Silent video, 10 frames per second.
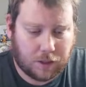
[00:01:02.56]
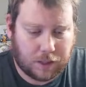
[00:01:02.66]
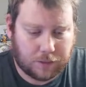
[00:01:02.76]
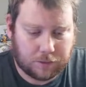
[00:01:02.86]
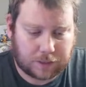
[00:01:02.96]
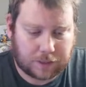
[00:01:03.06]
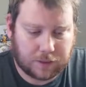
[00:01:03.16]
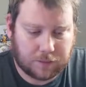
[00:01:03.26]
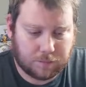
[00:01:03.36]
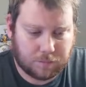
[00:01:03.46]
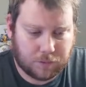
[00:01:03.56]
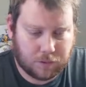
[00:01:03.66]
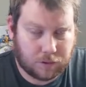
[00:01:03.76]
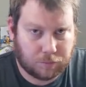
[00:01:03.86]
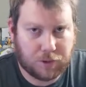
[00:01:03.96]
and look at them
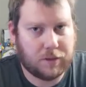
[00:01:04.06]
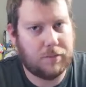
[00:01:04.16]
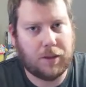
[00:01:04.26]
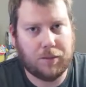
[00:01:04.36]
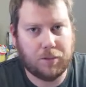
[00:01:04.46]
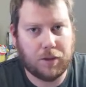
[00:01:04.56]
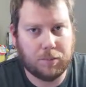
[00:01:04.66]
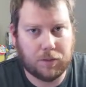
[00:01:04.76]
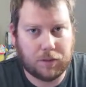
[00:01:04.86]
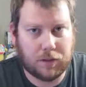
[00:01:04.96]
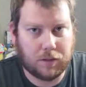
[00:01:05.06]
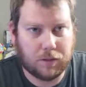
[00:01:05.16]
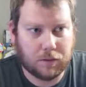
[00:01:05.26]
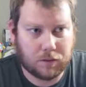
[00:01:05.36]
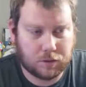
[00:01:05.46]
and price them out properly
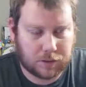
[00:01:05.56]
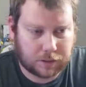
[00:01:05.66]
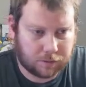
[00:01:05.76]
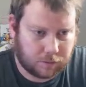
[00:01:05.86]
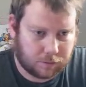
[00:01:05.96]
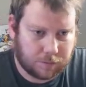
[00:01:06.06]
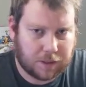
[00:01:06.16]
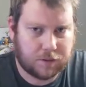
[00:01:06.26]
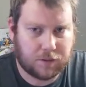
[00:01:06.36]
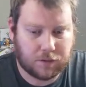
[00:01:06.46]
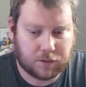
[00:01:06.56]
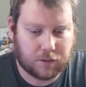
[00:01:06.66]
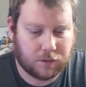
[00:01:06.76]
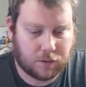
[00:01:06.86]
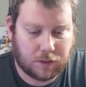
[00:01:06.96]
to try to give him the best deal I
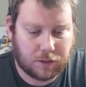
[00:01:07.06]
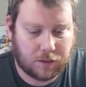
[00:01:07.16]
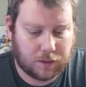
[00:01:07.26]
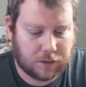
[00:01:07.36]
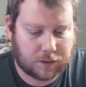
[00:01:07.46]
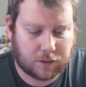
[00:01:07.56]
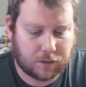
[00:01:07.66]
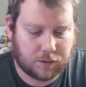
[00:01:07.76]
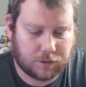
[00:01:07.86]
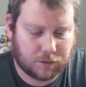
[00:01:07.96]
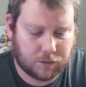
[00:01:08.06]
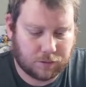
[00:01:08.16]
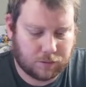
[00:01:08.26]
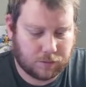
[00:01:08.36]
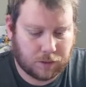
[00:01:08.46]
could. A lot of these cards are
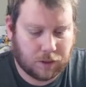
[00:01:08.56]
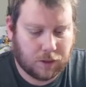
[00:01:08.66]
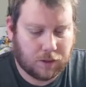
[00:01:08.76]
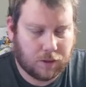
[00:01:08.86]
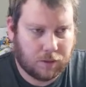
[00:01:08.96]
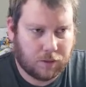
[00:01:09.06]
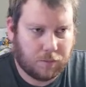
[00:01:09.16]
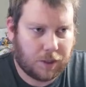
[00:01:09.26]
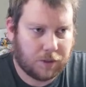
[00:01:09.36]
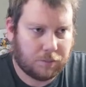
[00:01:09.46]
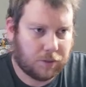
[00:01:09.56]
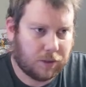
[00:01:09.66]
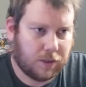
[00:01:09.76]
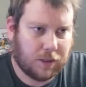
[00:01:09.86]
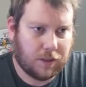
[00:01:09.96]
in mod
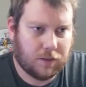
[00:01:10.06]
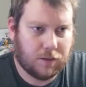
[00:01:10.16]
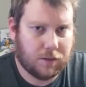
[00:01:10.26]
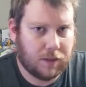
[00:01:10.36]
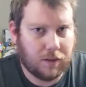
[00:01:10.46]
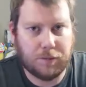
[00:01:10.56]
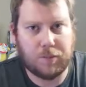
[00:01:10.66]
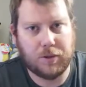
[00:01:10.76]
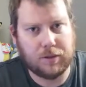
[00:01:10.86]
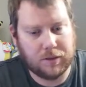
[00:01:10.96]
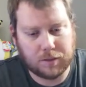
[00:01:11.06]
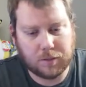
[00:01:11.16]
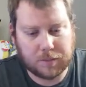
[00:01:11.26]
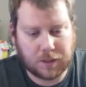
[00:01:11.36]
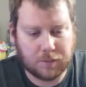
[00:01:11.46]
played, the heavy played, the
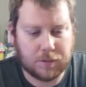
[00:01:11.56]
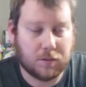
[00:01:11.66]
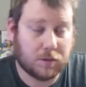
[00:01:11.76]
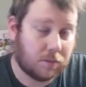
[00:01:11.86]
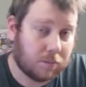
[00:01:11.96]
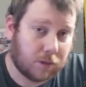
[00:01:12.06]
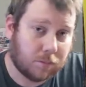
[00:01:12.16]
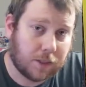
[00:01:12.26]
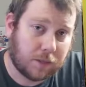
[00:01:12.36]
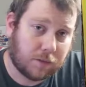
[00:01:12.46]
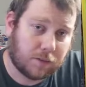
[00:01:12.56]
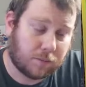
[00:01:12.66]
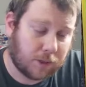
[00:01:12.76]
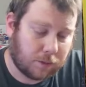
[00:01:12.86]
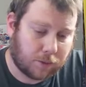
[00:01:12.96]
some damage. There's some near mint, some
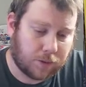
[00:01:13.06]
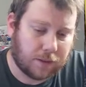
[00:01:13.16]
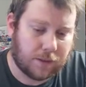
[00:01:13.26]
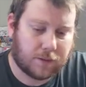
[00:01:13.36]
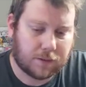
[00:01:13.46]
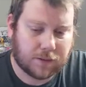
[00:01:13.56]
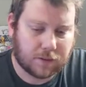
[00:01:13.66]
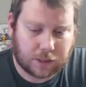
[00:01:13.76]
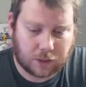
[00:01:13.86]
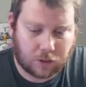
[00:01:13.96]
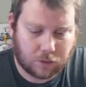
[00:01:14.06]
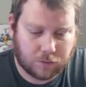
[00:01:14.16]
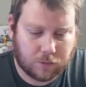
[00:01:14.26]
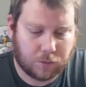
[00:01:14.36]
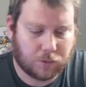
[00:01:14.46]
light play. It's like all over
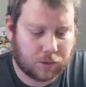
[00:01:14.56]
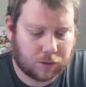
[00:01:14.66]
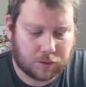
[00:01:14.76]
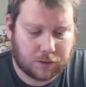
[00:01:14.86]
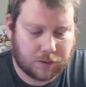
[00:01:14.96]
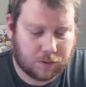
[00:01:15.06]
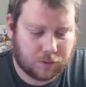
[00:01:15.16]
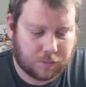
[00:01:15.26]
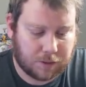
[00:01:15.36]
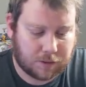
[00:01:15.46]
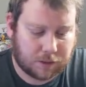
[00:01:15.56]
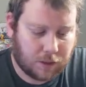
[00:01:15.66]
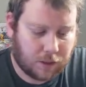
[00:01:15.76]
the board. I try to do the best.